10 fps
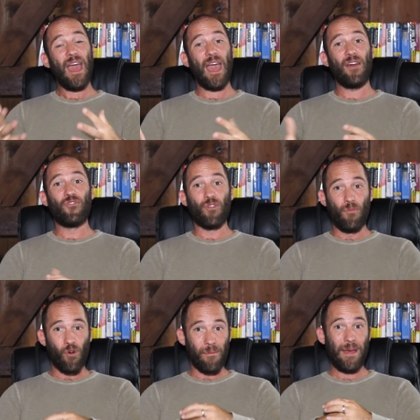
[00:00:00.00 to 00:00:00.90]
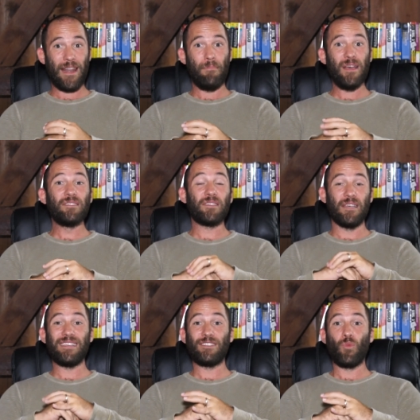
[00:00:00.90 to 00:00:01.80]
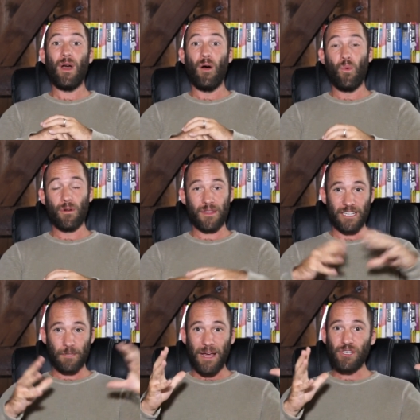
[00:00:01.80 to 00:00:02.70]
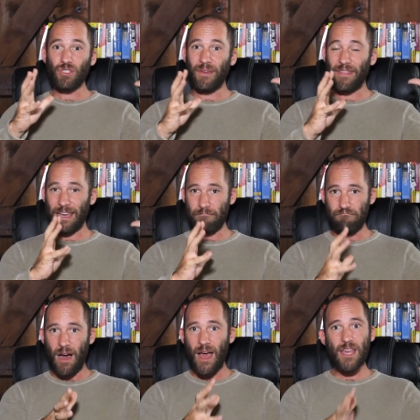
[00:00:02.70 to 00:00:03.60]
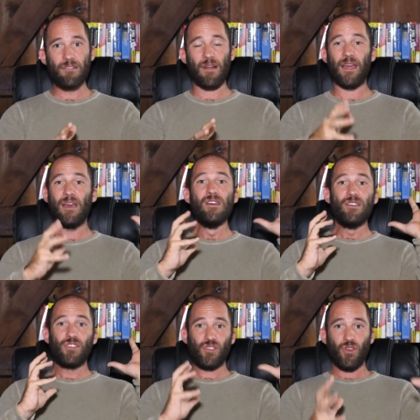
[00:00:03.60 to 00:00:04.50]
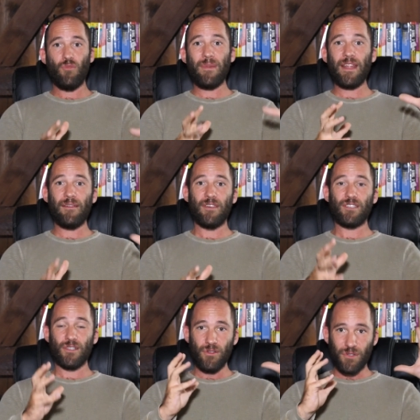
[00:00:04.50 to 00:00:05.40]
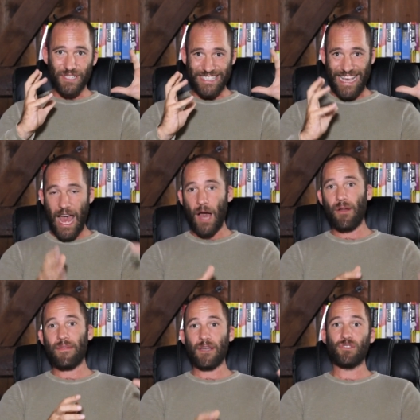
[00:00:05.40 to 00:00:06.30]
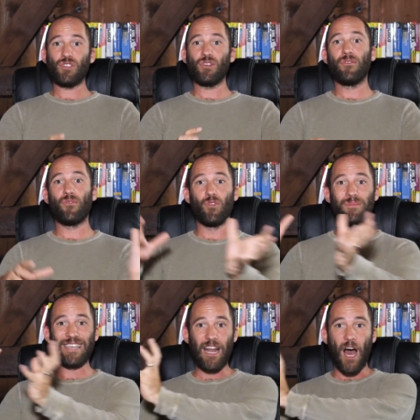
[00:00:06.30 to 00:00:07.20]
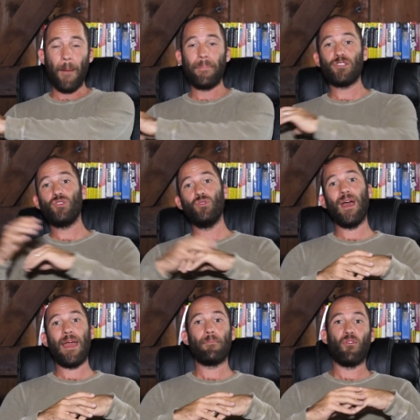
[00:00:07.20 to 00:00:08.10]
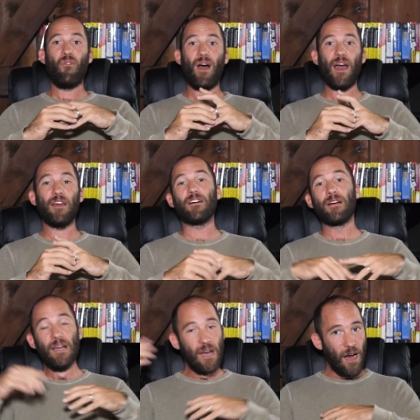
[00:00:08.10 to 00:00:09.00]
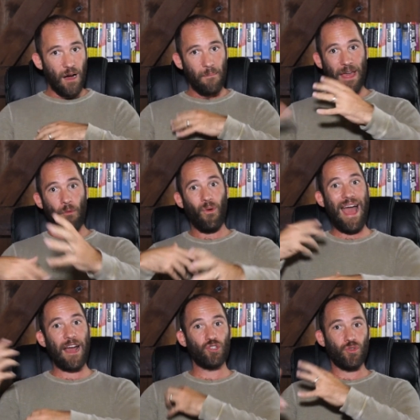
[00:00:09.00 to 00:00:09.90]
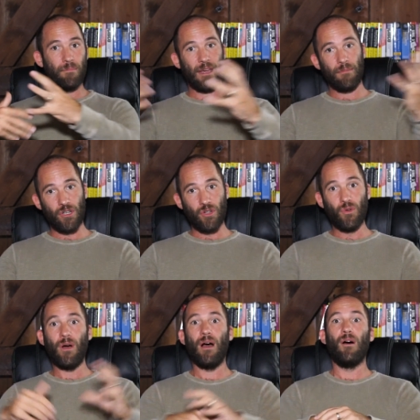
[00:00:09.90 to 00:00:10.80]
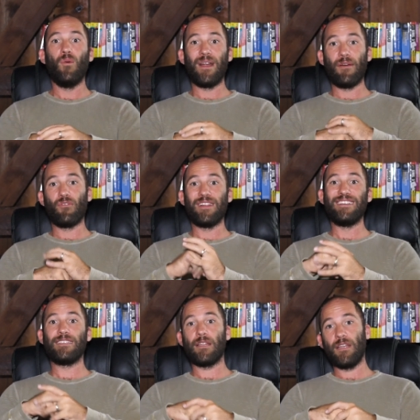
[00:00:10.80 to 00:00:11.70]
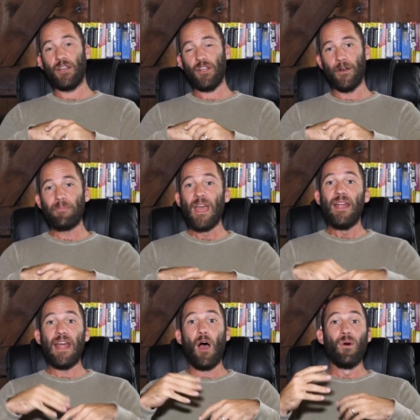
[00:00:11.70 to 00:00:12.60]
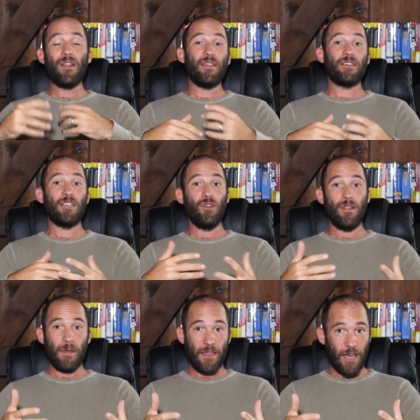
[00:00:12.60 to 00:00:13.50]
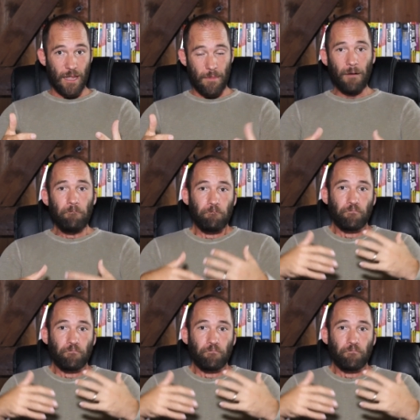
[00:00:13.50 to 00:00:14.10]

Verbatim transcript: And for many businesses, it's well worth it, especially if they can migrate so many of these solutions out of their server rooms and up to a provider um, that will actually be able to do uh, whatever it is they need to do. Now, one of the things that you need to be thinking about